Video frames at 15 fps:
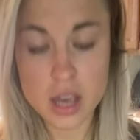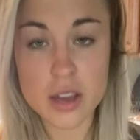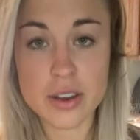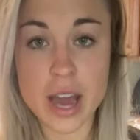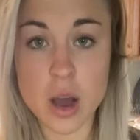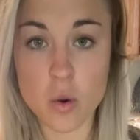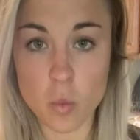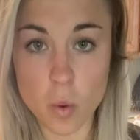
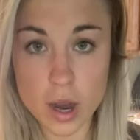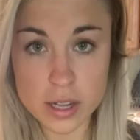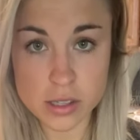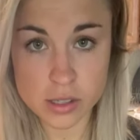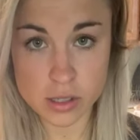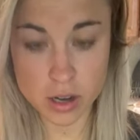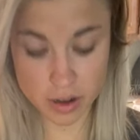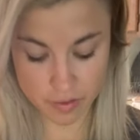Now, one
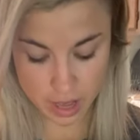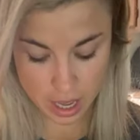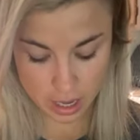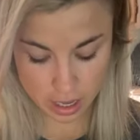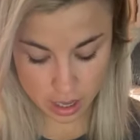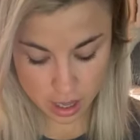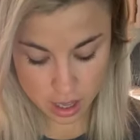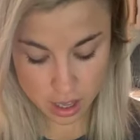
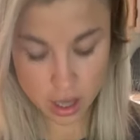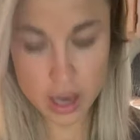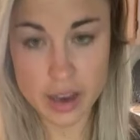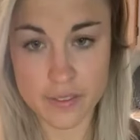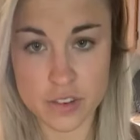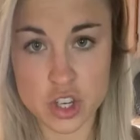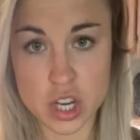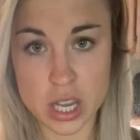serving
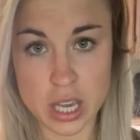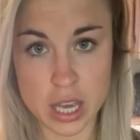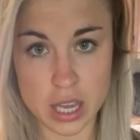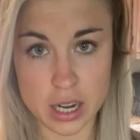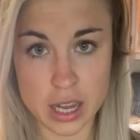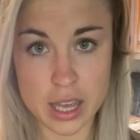of chicken